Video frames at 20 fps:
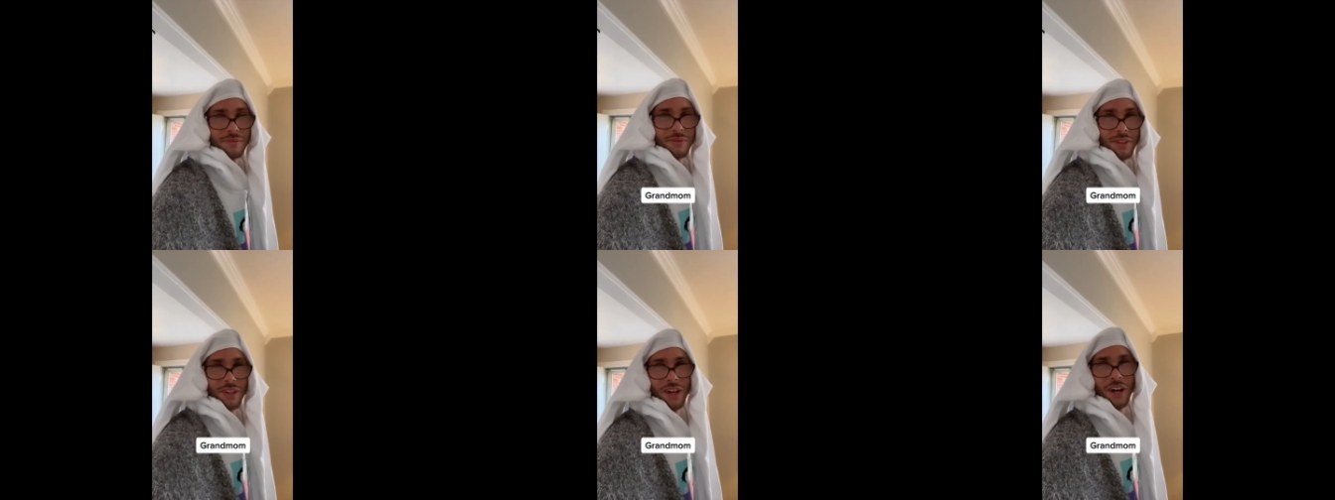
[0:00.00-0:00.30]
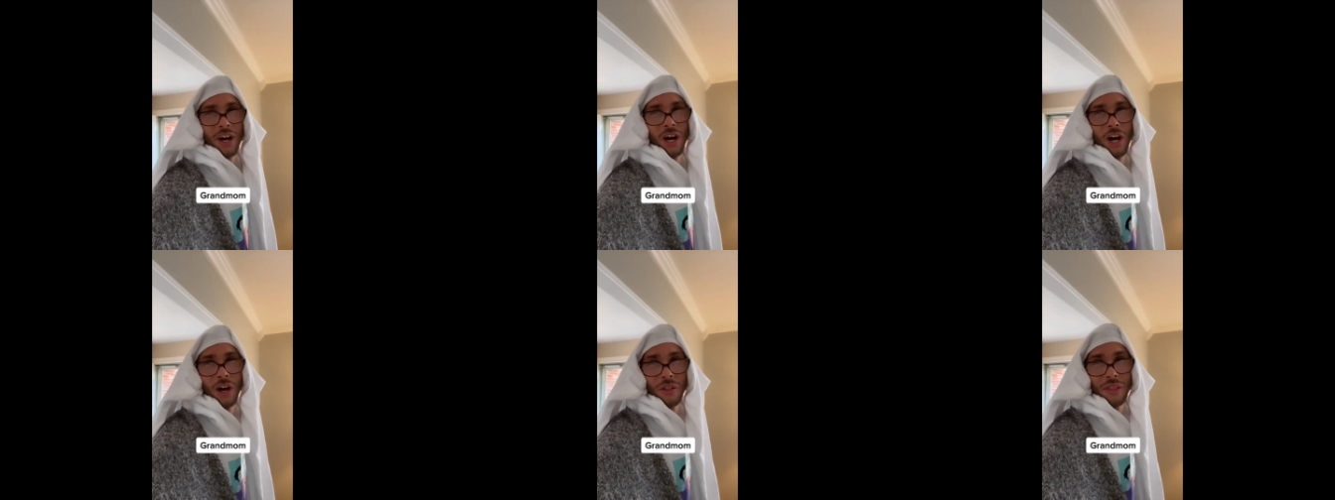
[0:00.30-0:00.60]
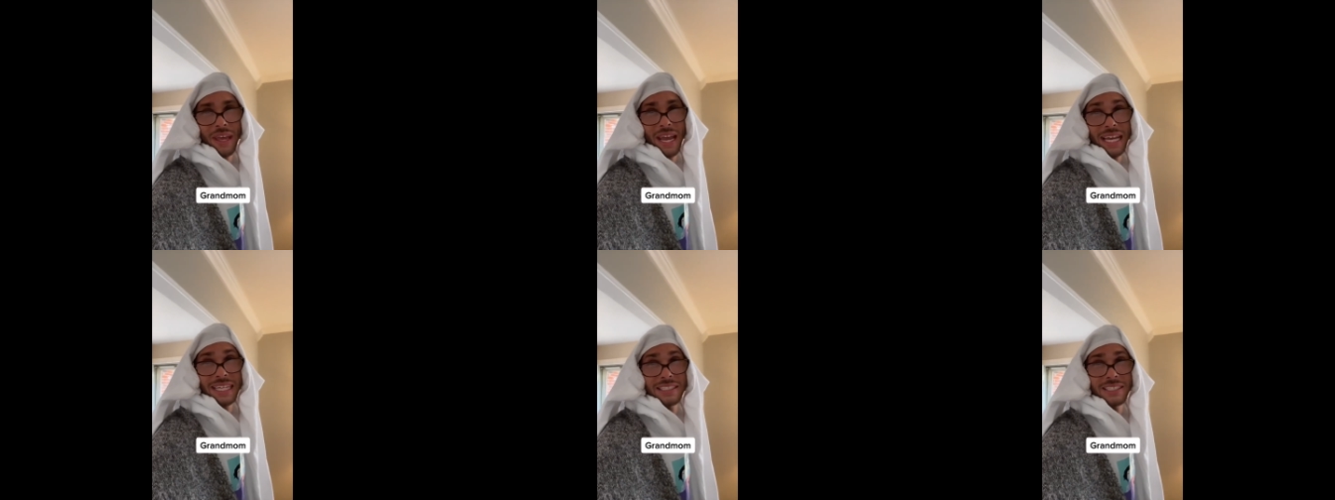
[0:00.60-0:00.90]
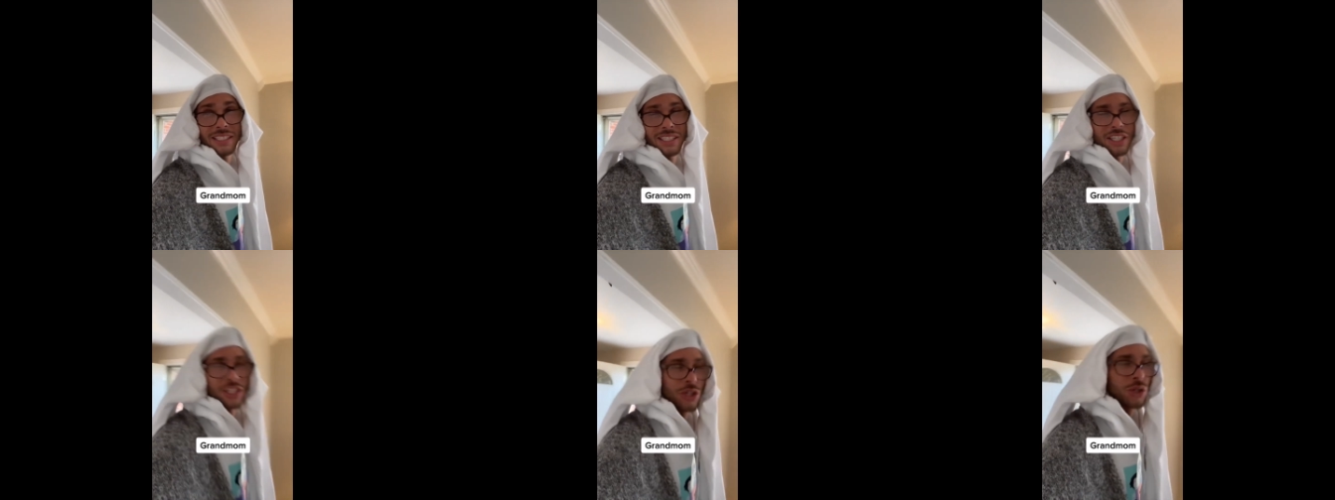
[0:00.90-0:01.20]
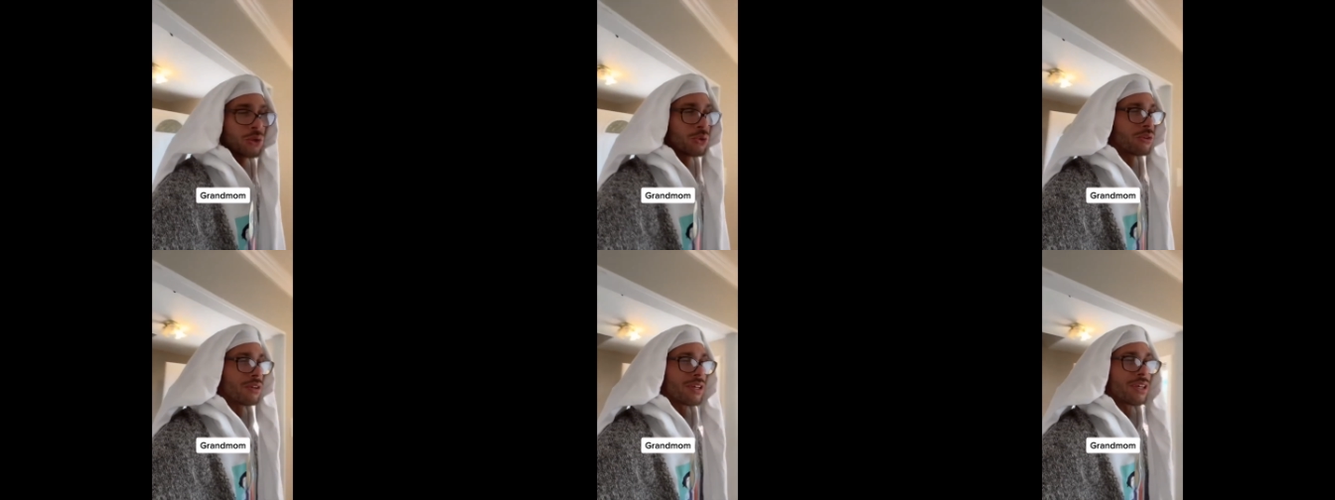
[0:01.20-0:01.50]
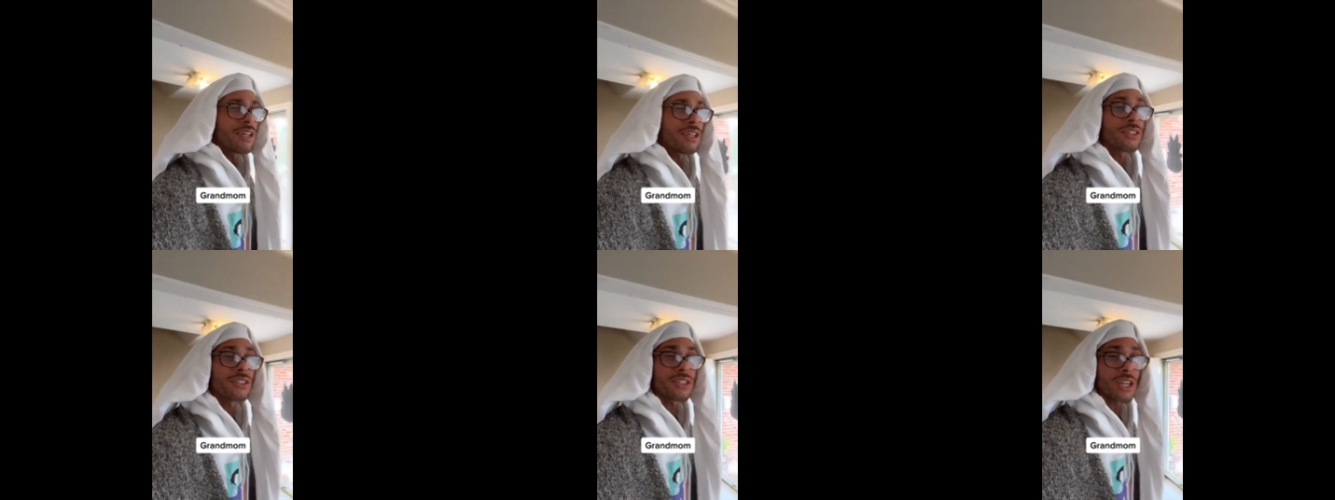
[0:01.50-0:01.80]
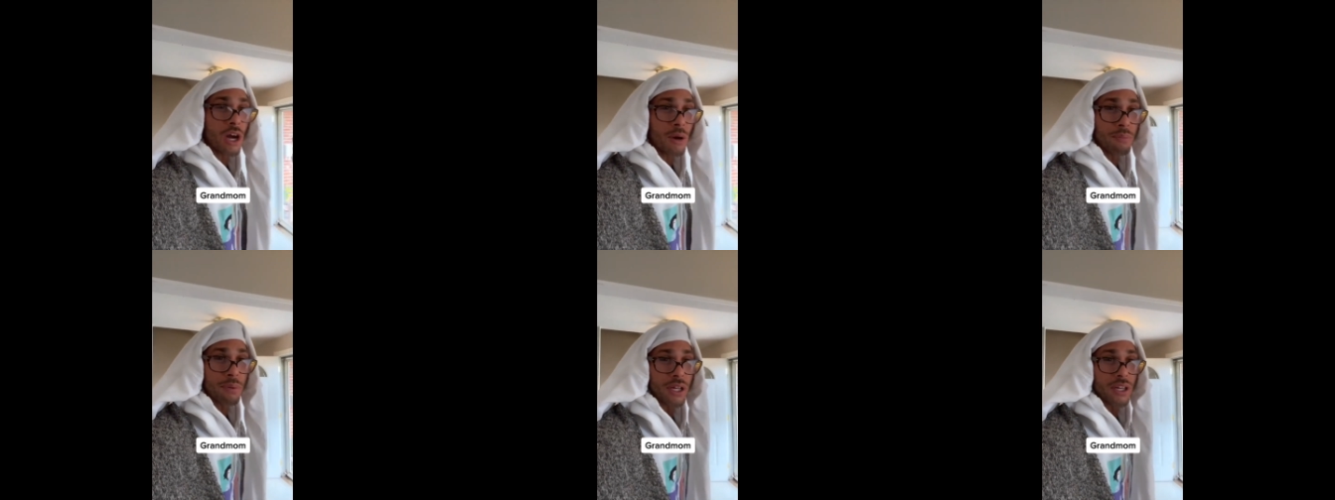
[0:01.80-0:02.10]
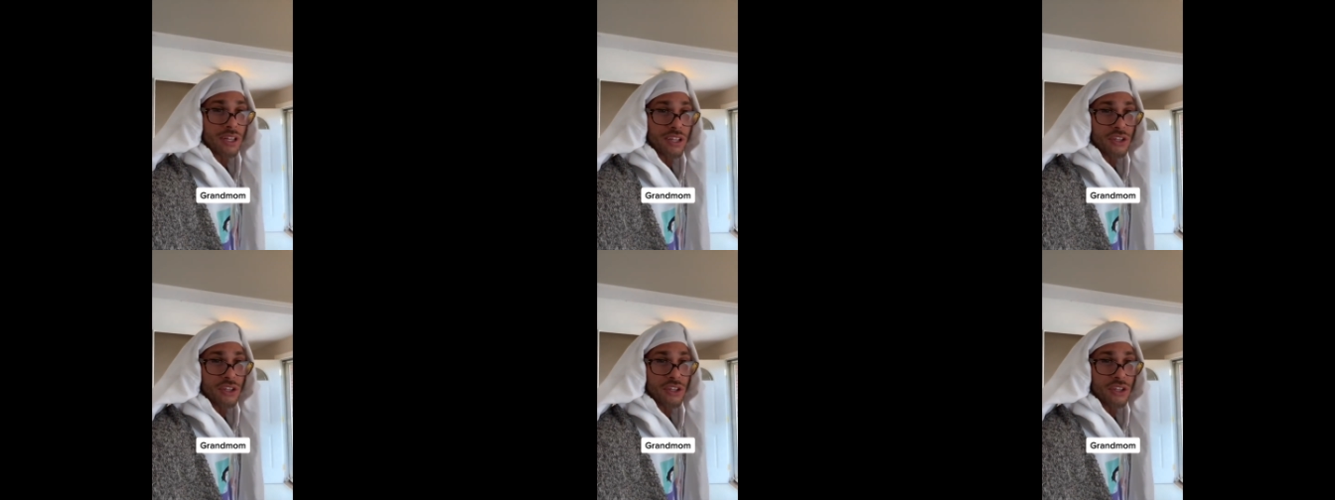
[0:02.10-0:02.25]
Oh, that's cute. So, Billy,